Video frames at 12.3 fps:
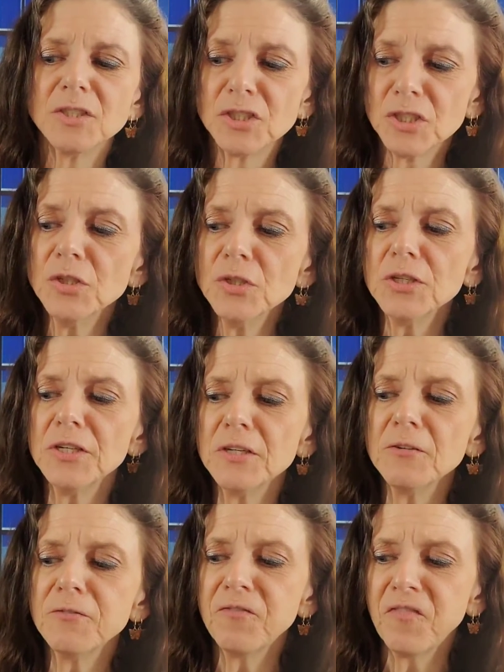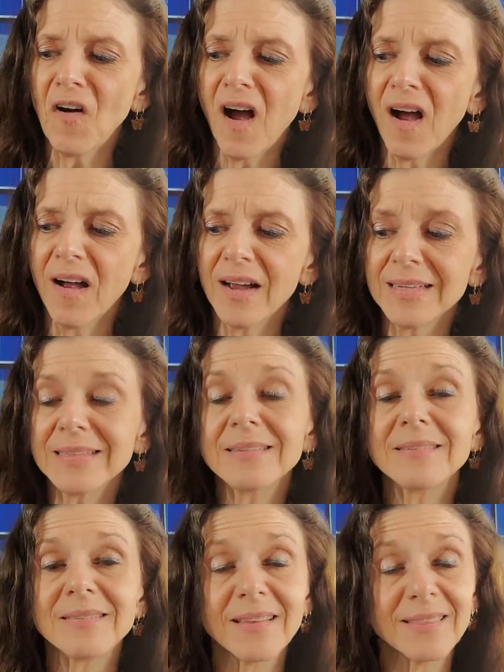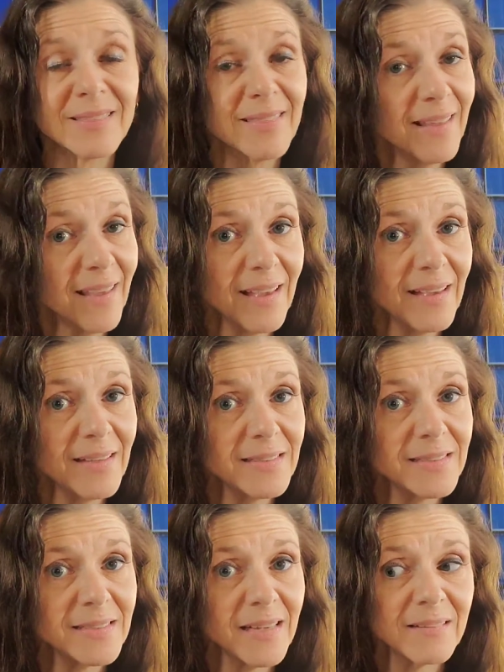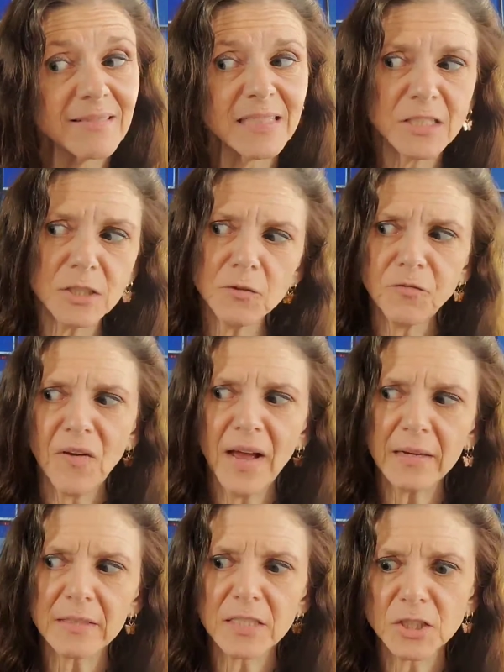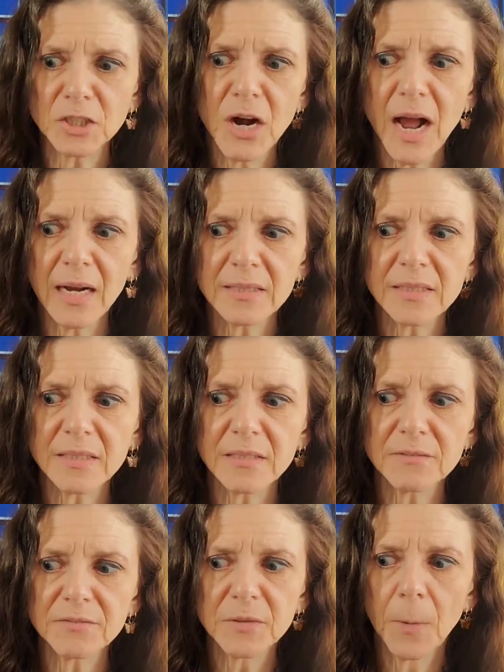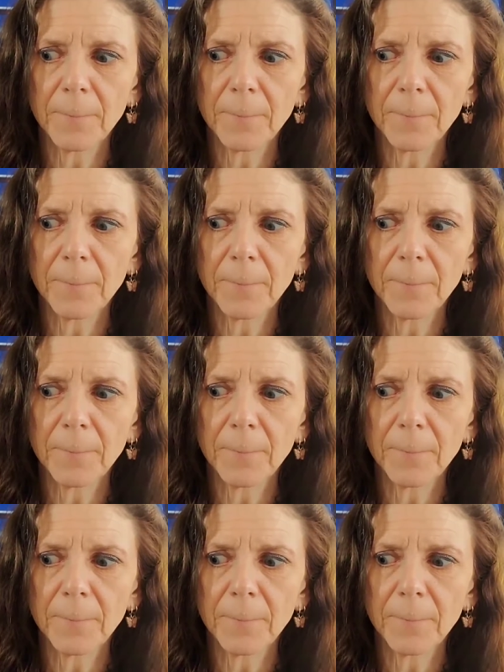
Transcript: do you find the things that you found attractive